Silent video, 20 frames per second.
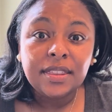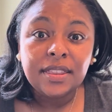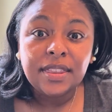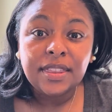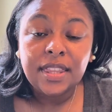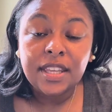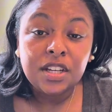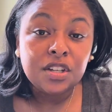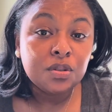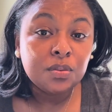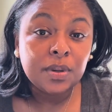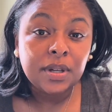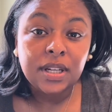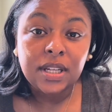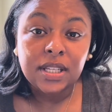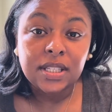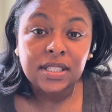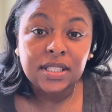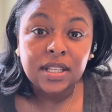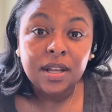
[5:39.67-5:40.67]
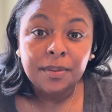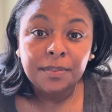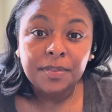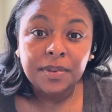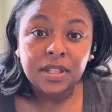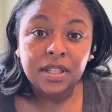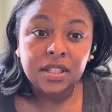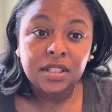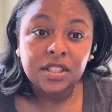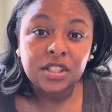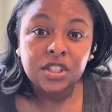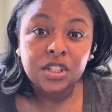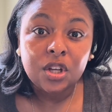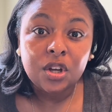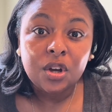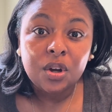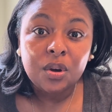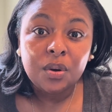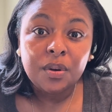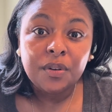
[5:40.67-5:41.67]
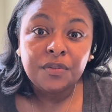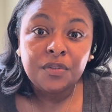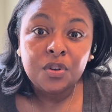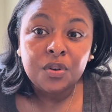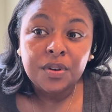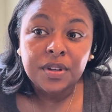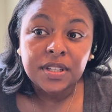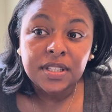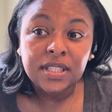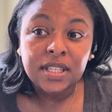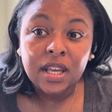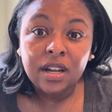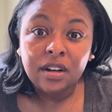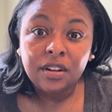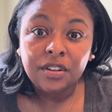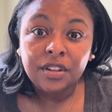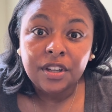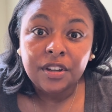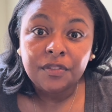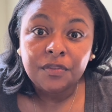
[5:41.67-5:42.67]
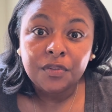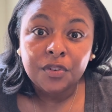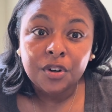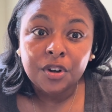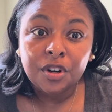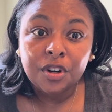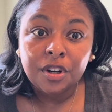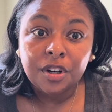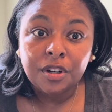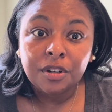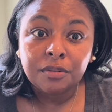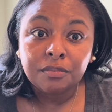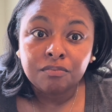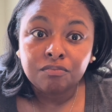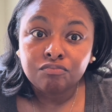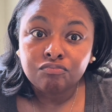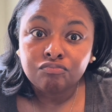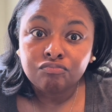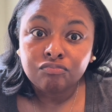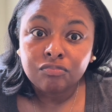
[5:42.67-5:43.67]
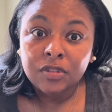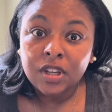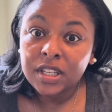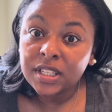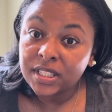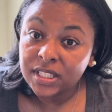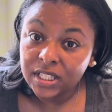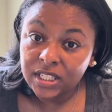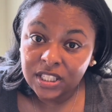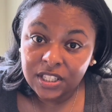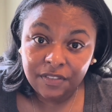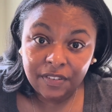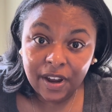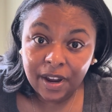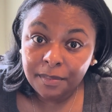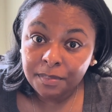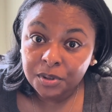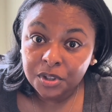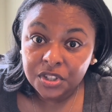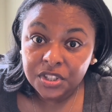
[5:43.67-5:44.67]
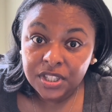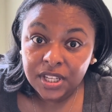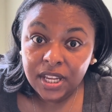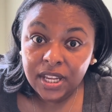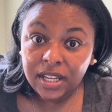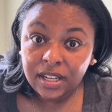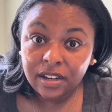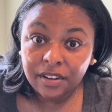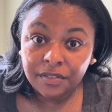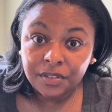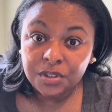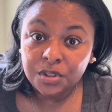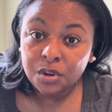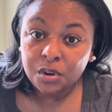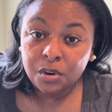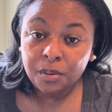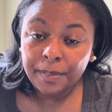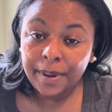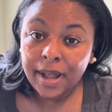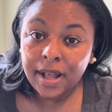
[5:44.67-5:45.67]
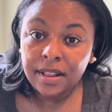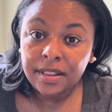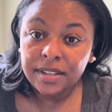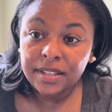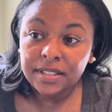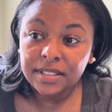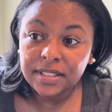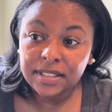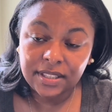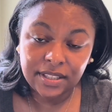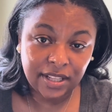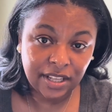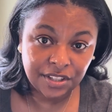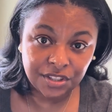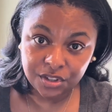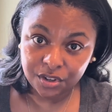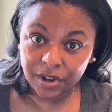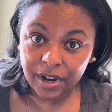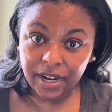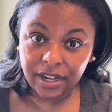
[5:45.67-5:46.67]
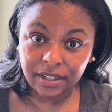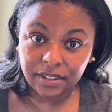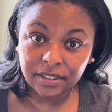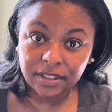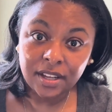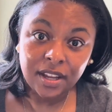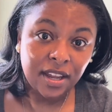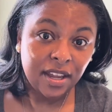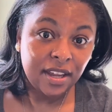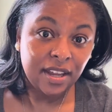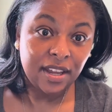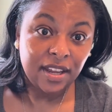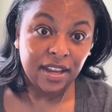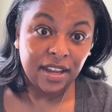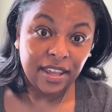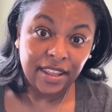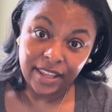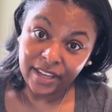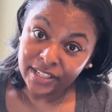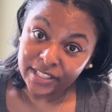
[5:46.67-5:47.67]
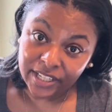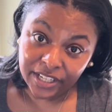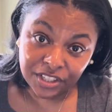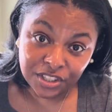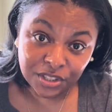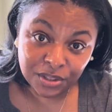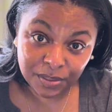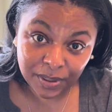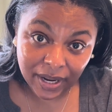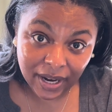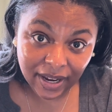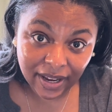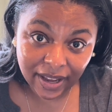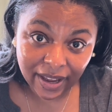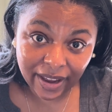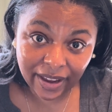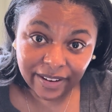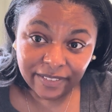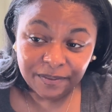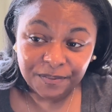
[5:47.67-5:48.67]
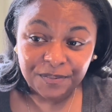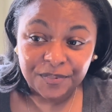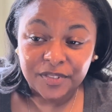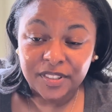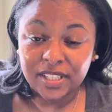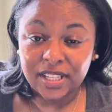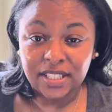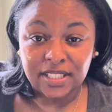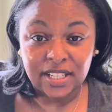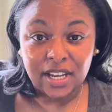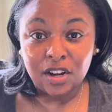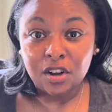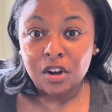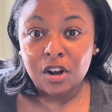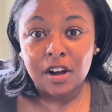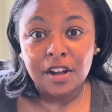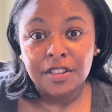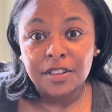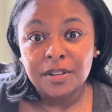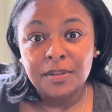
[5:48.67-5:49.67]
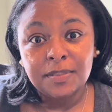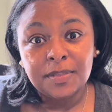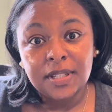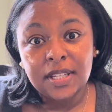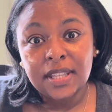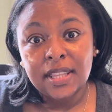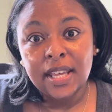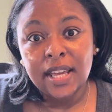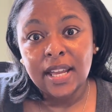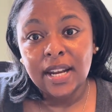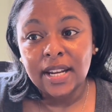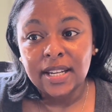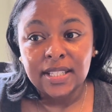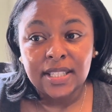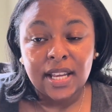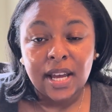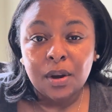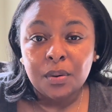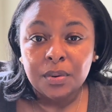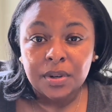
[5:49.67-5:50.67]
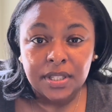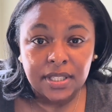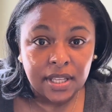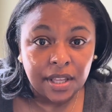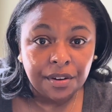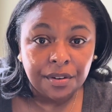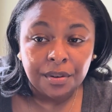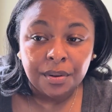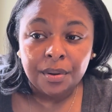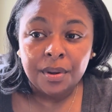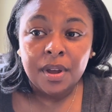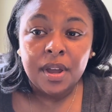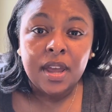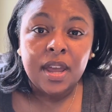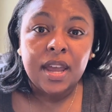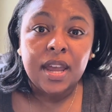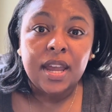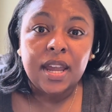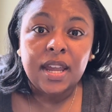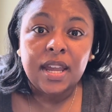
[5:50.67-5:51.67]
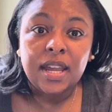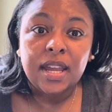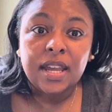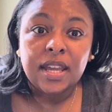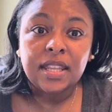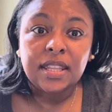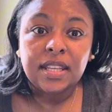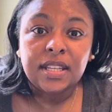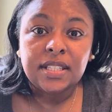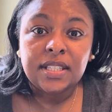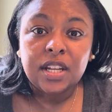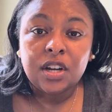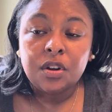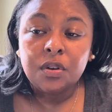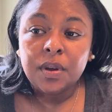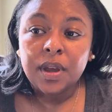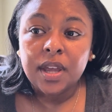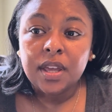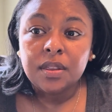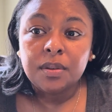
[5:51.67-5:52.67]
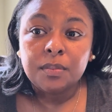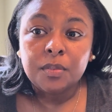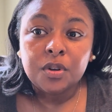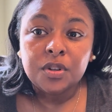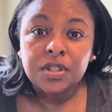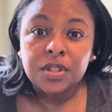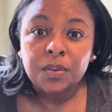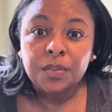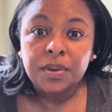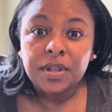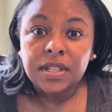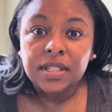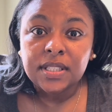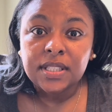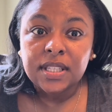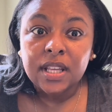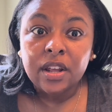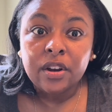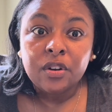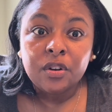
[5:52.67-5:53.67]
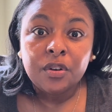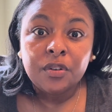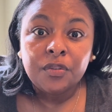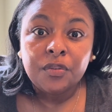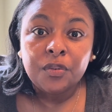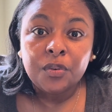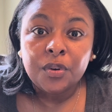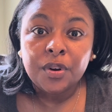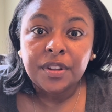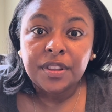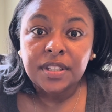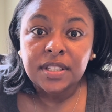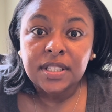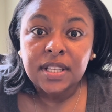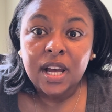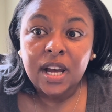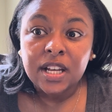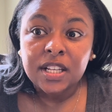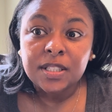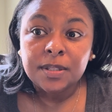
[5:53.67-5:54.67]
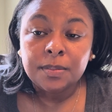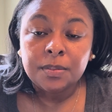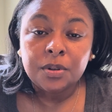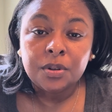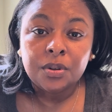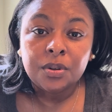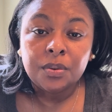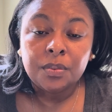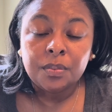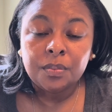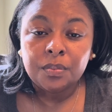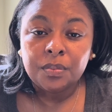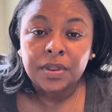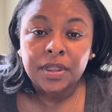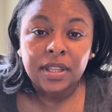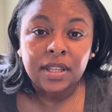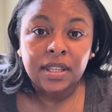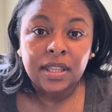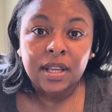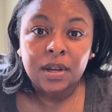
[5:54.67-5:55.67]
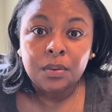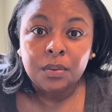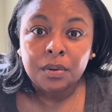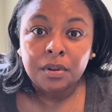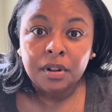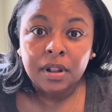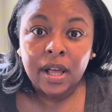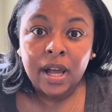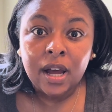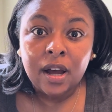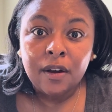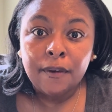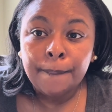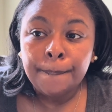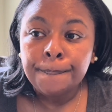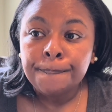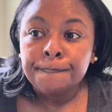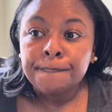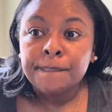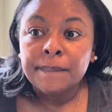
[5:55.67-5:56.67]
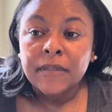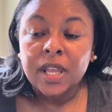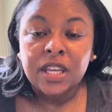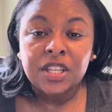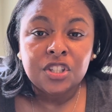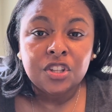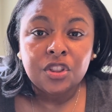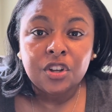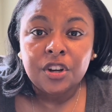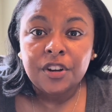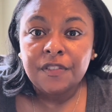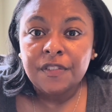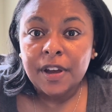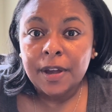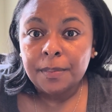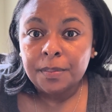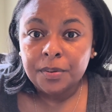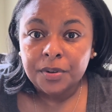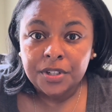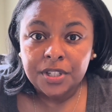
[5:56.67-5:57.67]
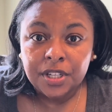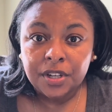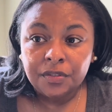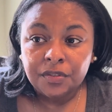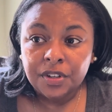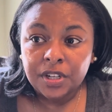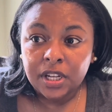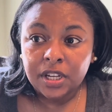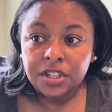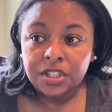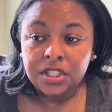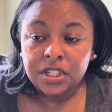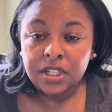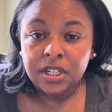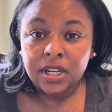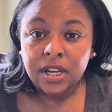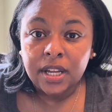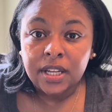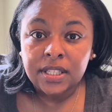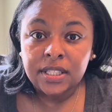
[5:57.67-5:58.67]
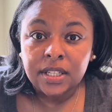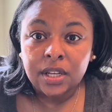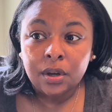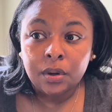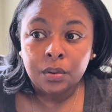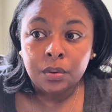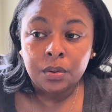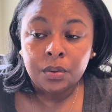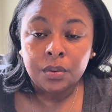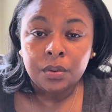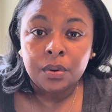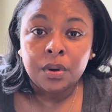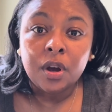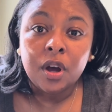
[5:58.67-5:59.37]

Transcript: They just want to get something. So if you can settle it for 65% of the total balance, that's great. And that's actually what I got. Because I called them, did that, and I said, I want to settle. And they said, okay, the most that we can settle for this hospital that they will allow is a 35% reduction. I said, ooh,